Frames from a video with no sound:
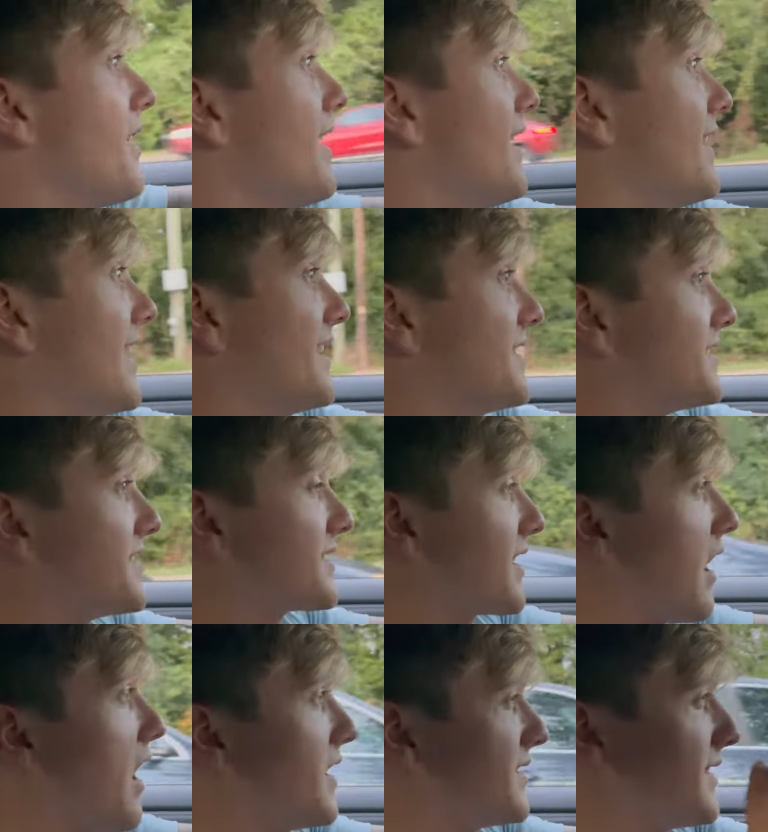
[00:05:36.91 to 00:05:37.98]
It is
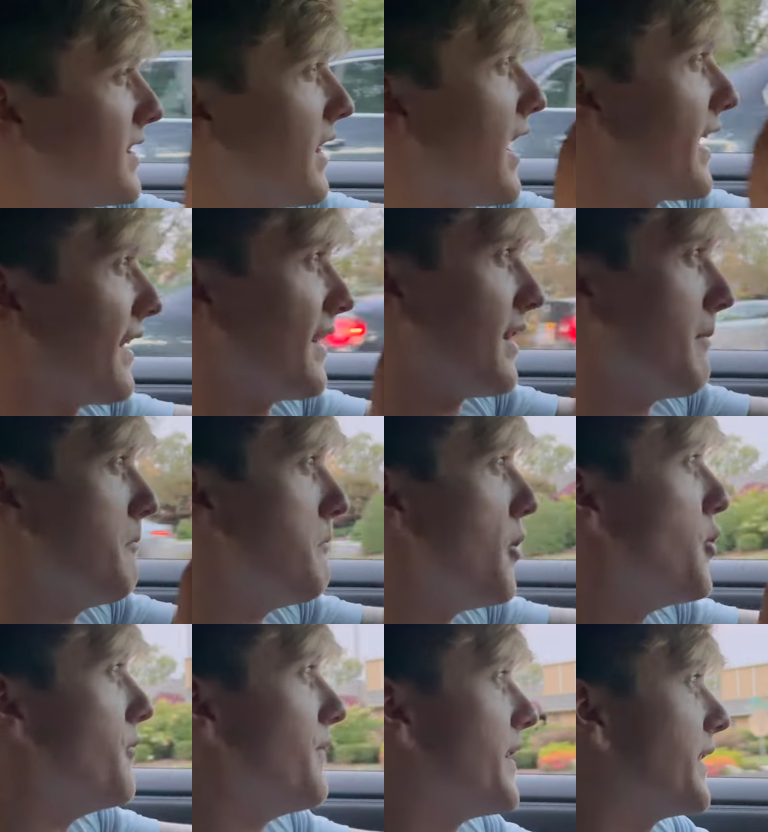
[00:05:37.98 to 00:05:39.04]
constantly like
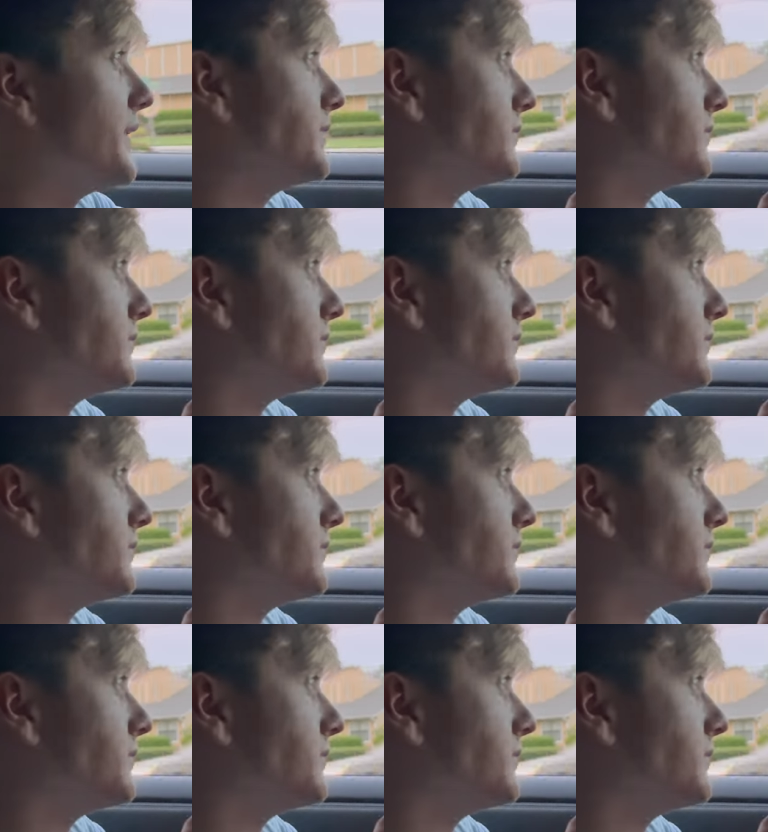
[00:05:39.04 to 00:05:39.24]
moving.